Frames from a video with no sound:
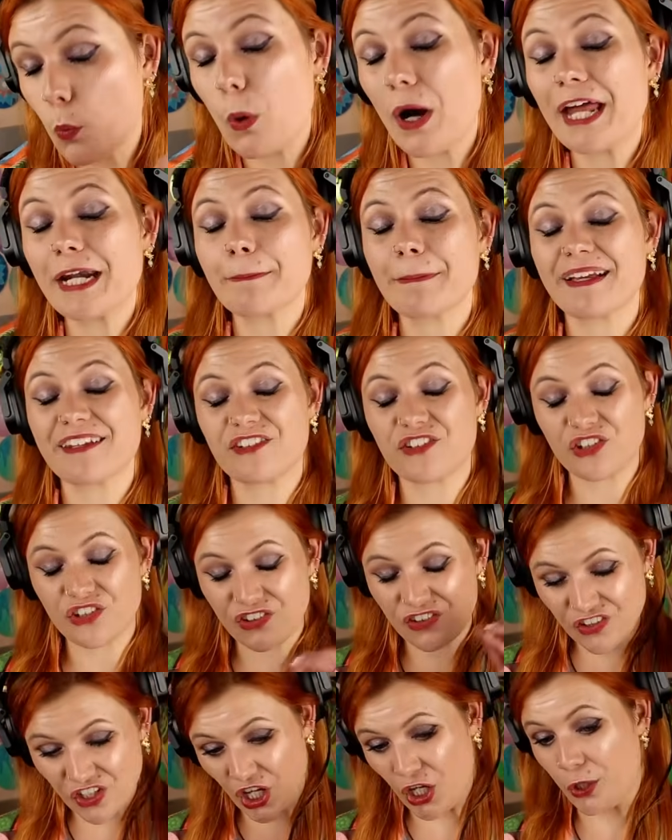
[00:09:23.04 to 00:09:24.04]
One must
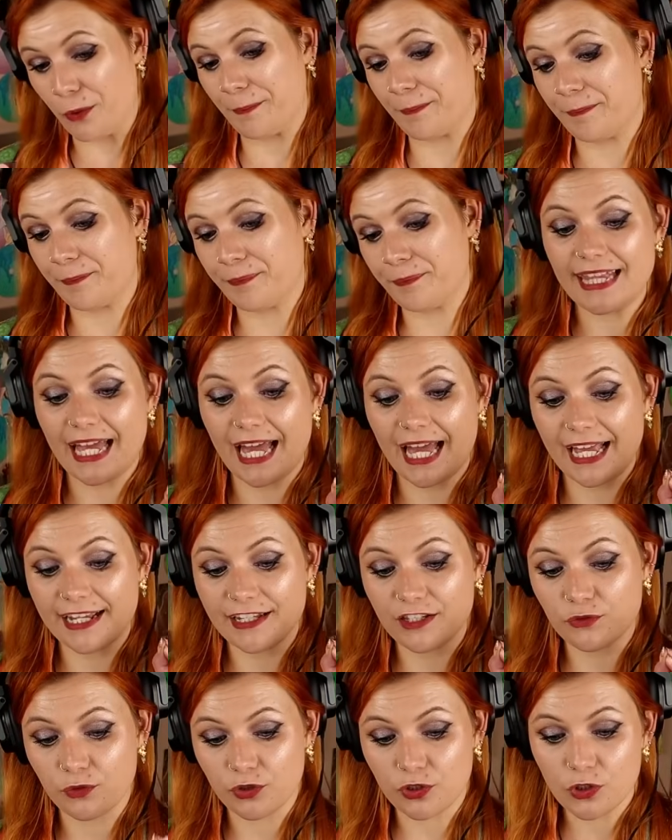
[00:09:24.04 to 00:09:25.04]
assume that
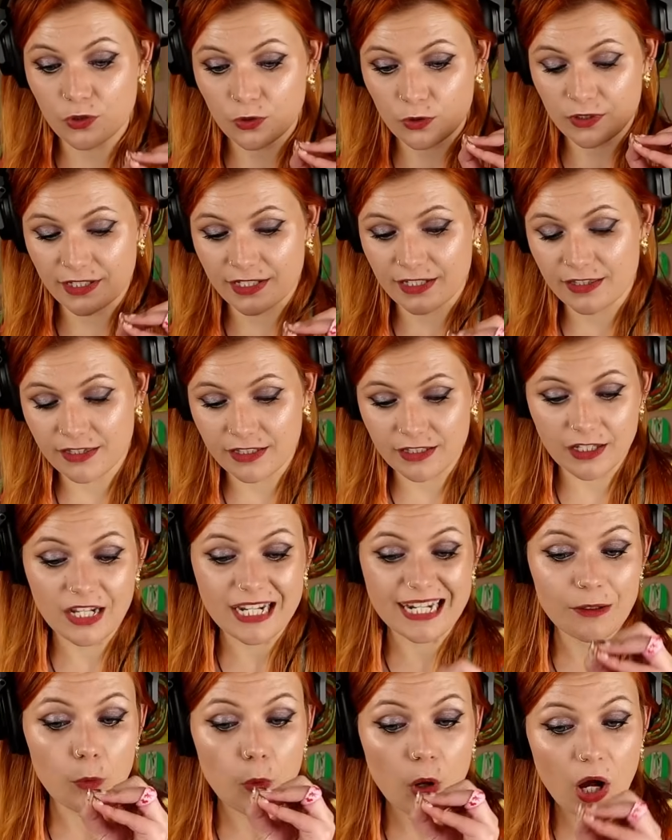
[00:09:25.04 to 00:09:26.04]
he's recorded the little